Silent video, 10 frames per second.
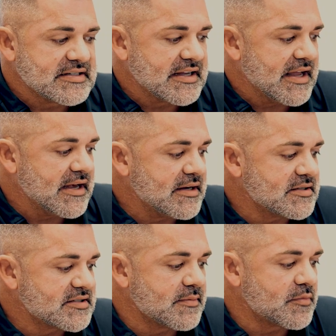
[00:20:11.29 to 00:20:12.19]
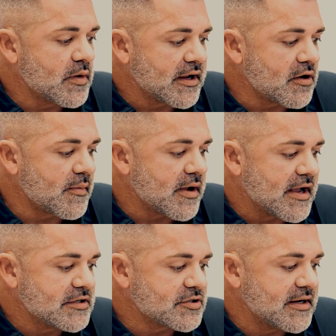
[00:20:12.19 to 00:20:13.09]
to get in some quick
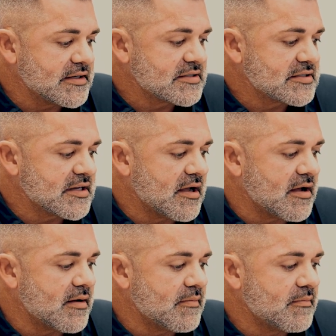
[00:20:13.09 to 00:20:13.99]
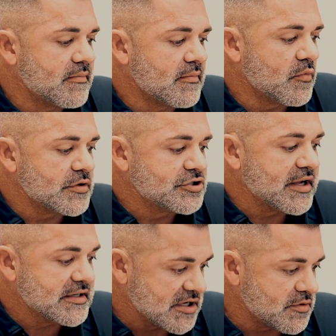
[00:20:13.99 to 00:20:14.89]
carbohydrates once
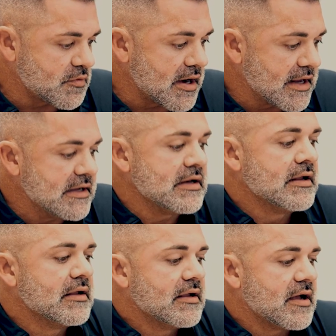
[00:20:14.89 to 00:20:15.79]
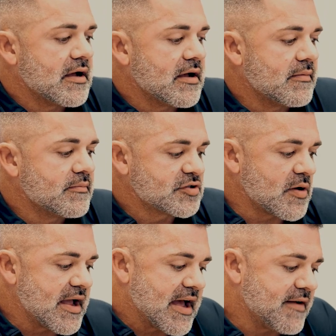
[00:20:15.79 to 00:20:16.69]
you get done running. So
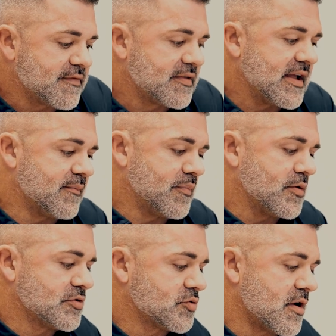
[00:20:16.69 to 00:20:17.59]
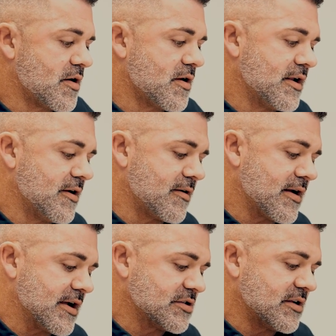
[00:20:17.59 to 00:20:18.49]
I have like post run on here
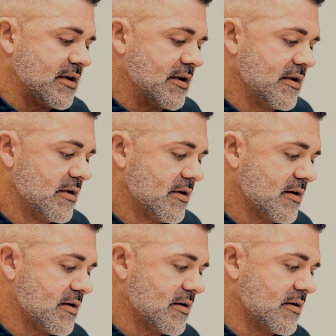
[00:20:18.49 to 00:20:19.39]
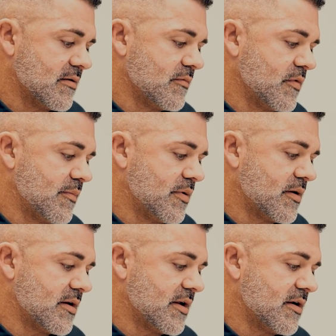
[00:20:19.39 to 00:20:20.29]
actually. We put
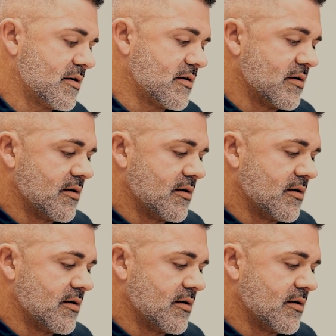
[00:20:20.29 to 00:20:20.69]
on here.